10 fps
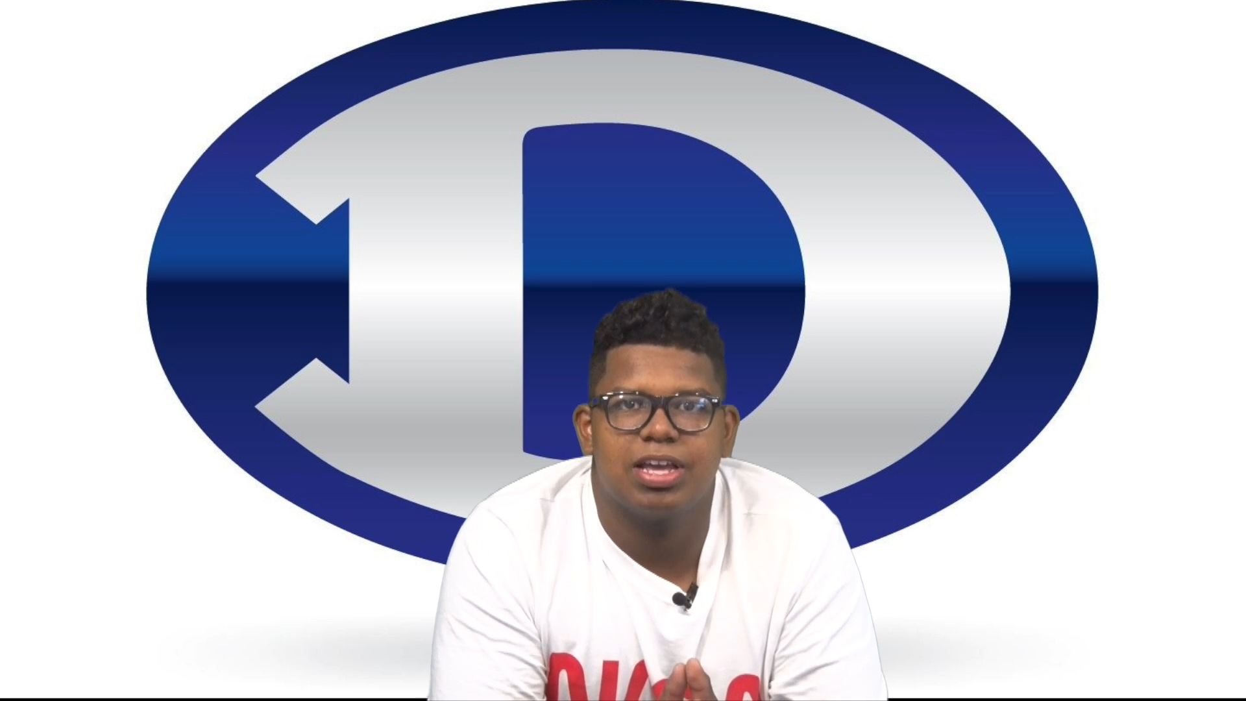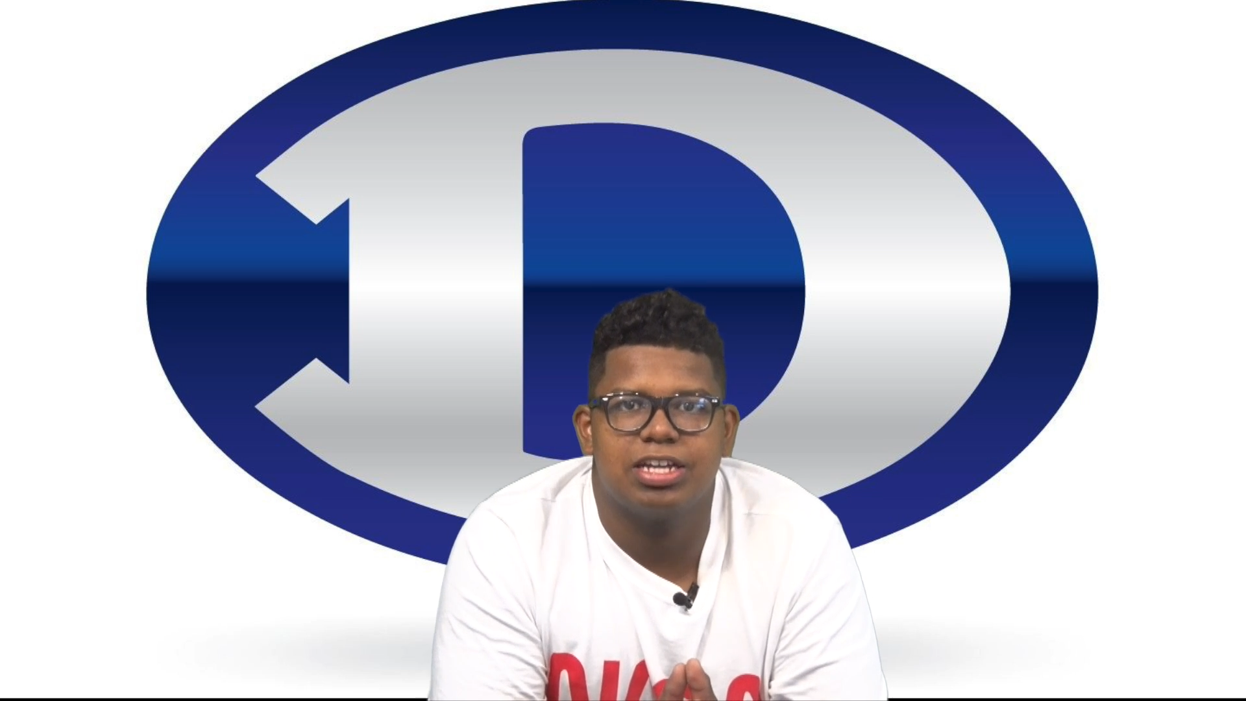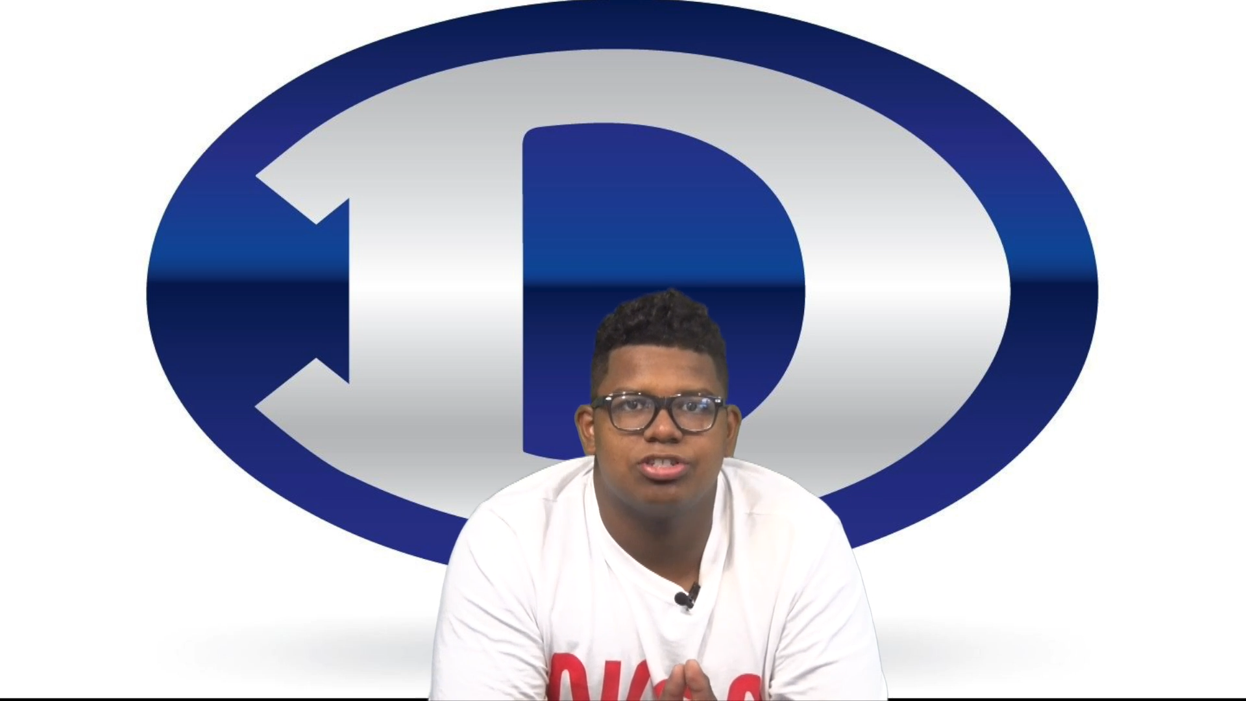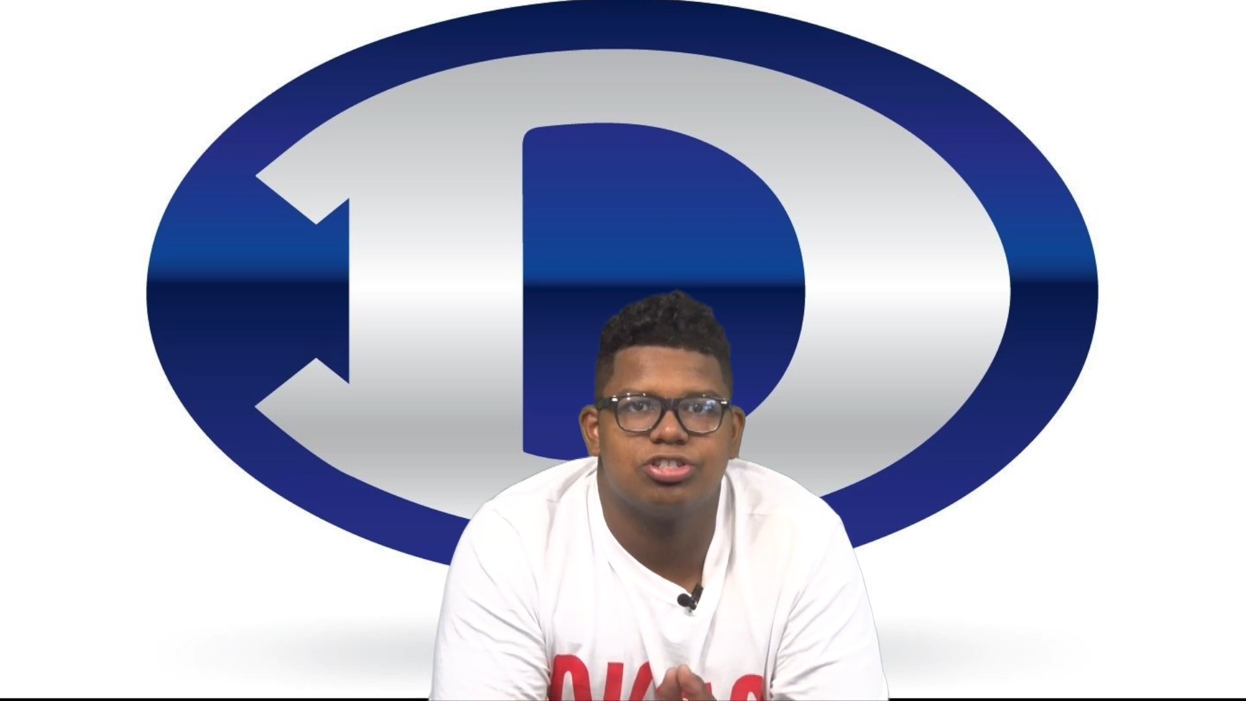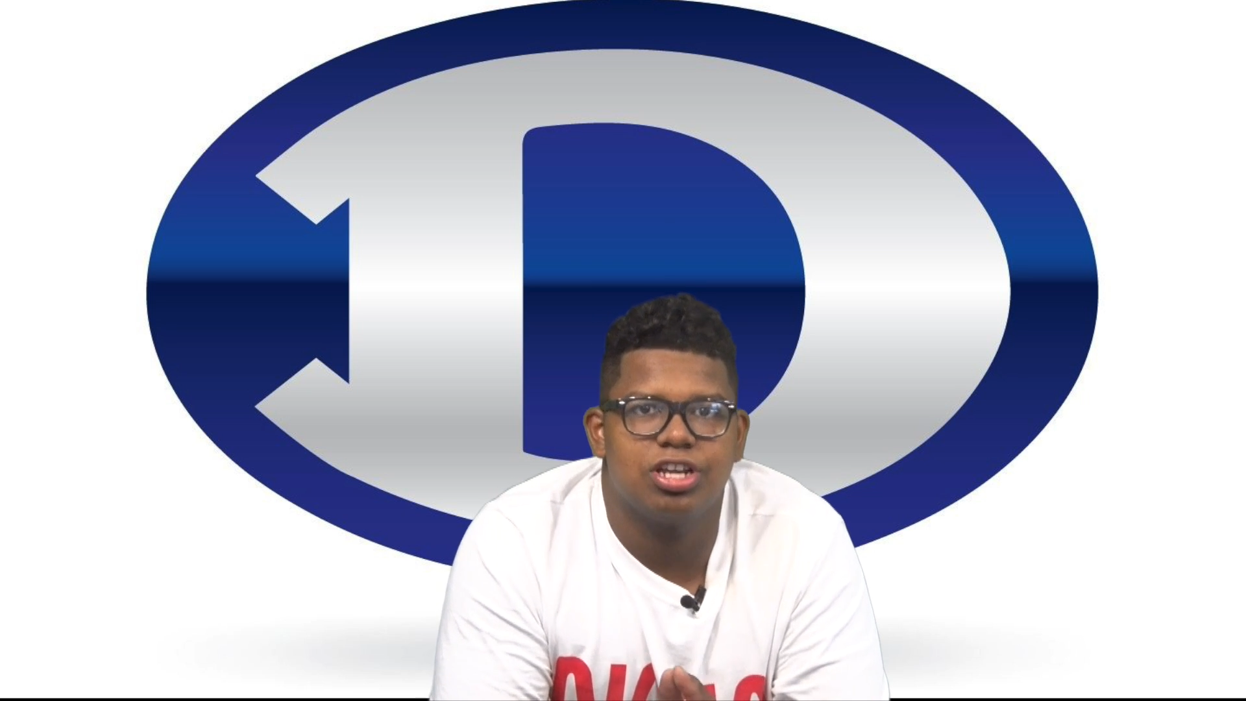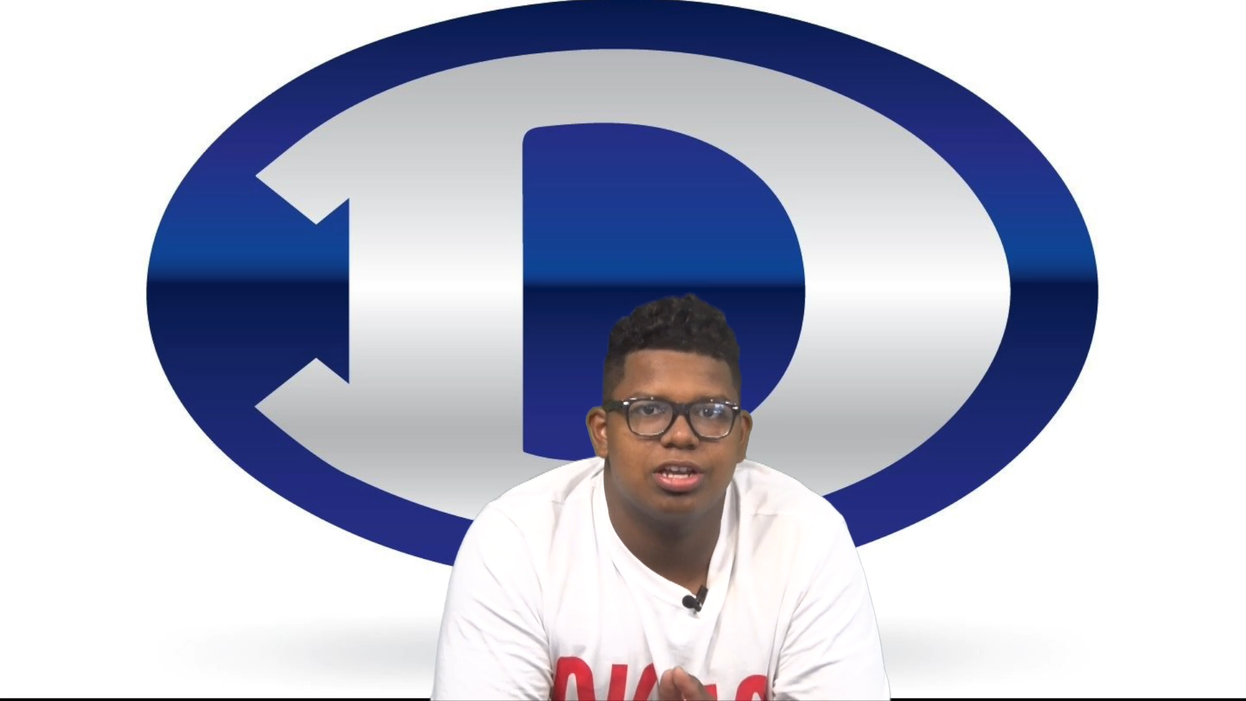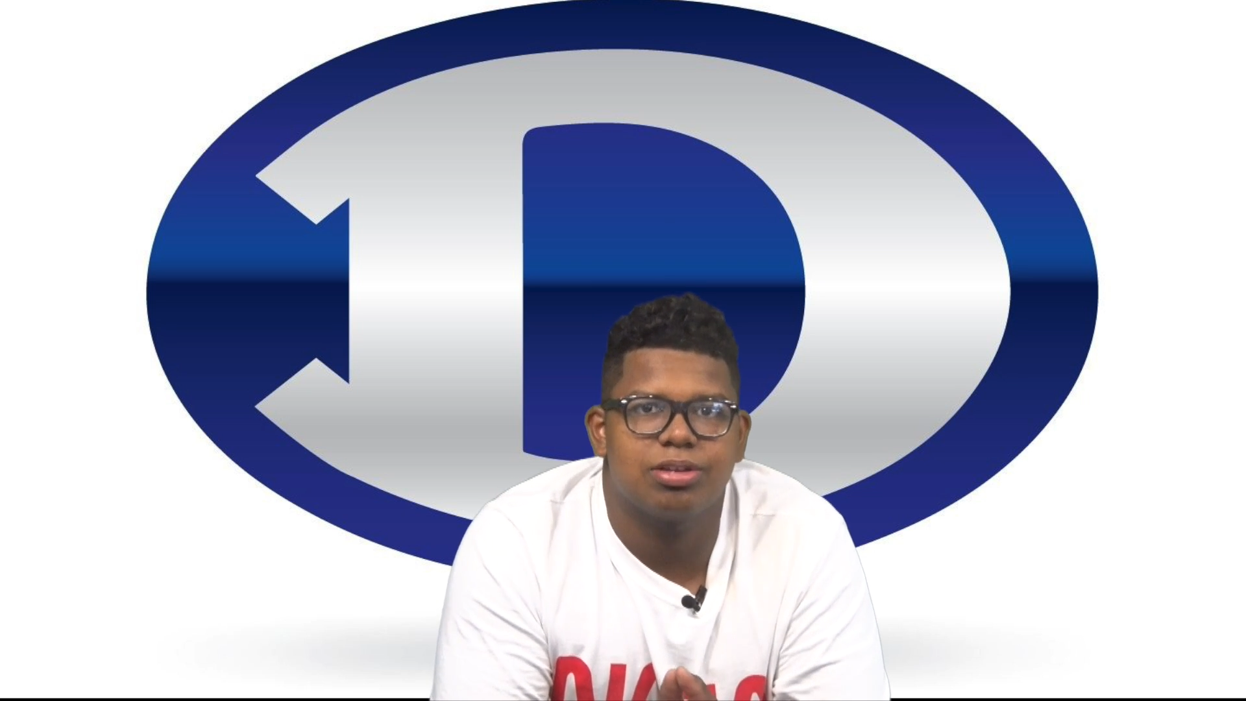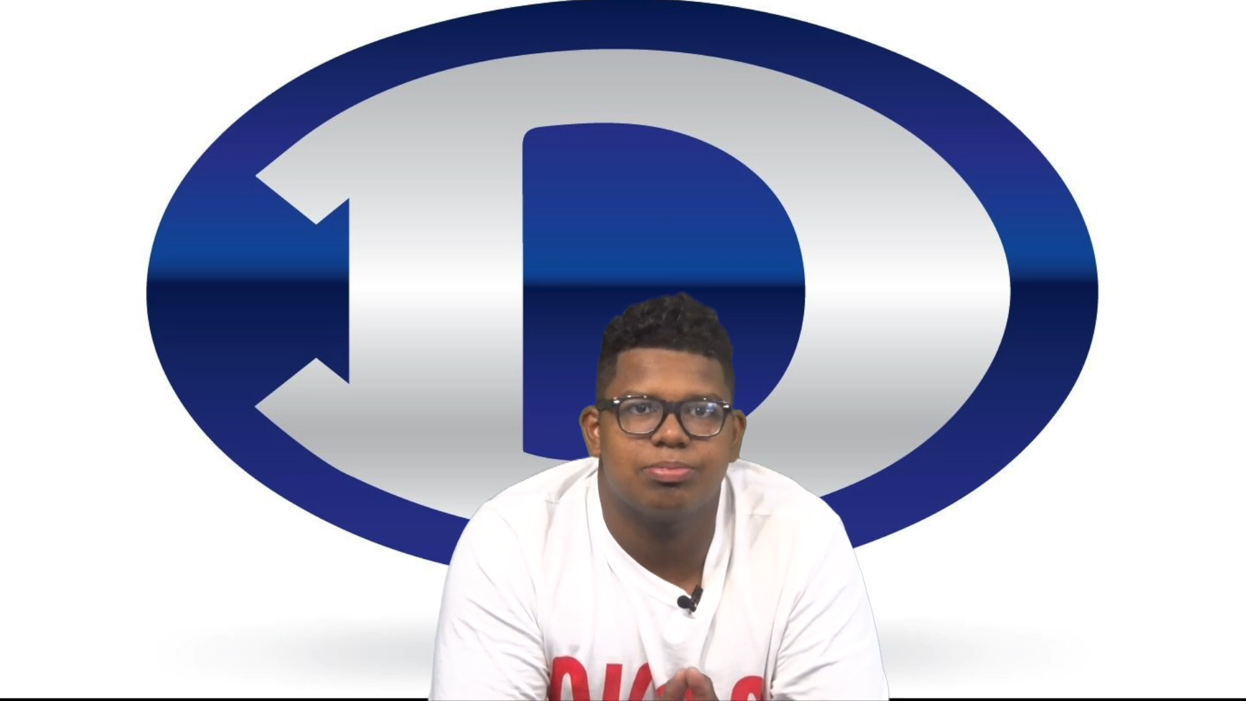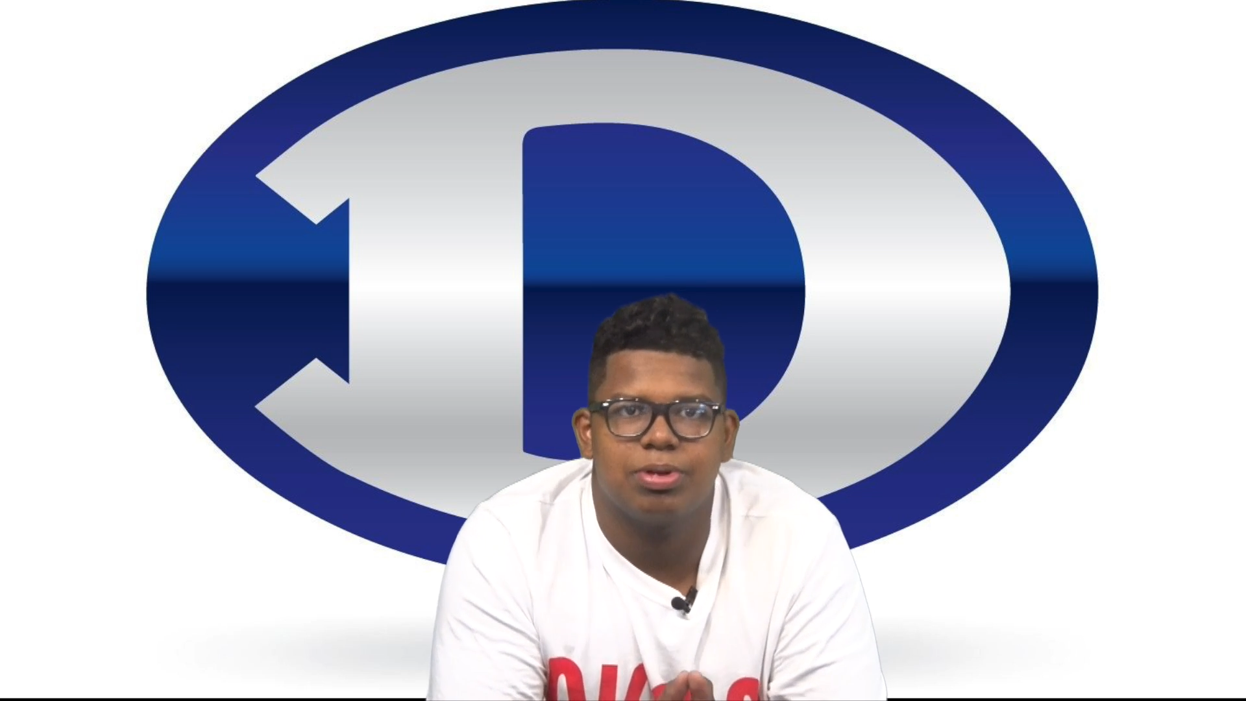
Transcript: Cash check